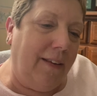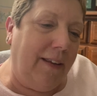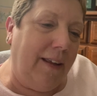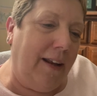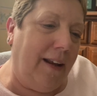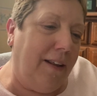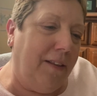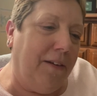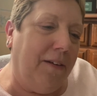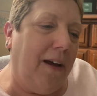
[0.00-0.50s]
then
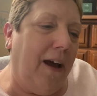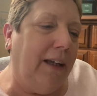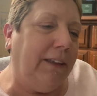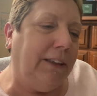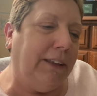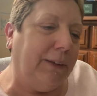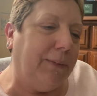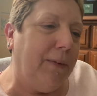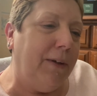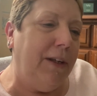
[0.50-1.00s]
I thought, I
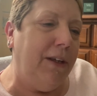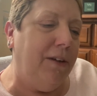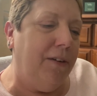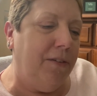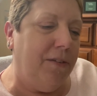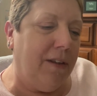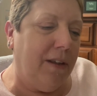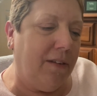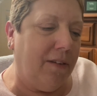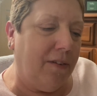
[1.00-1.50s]
just want to
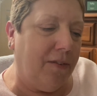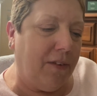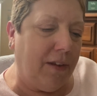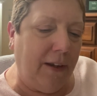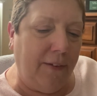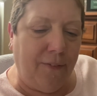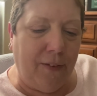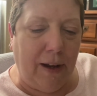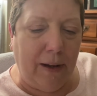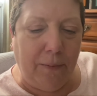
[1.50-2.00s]
use it to see
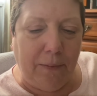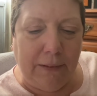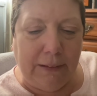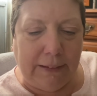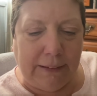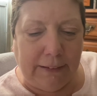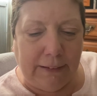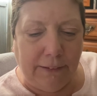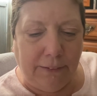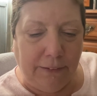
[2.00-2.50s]
if I would
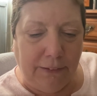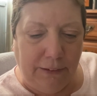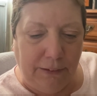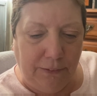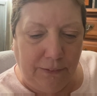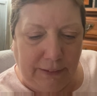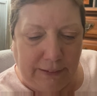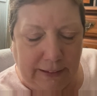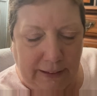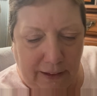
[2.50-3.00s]
still
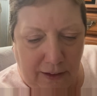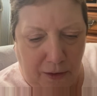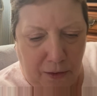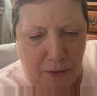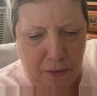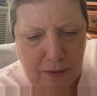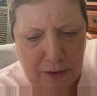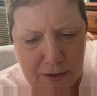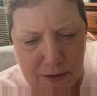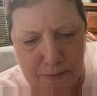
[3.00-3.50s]
use it.
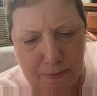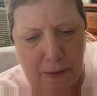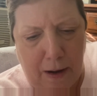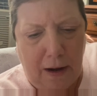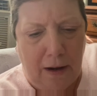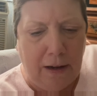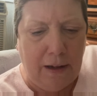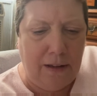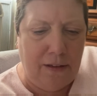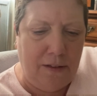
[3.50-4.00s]
Oh, there's
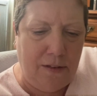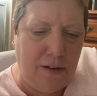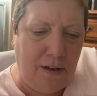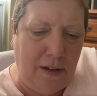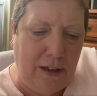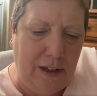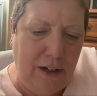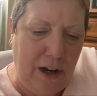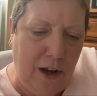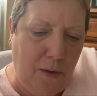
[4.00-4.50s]
markings
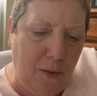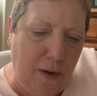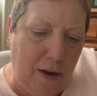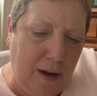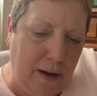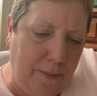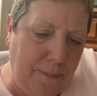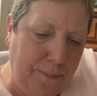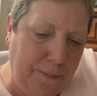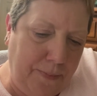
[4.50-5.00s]
on, you know what?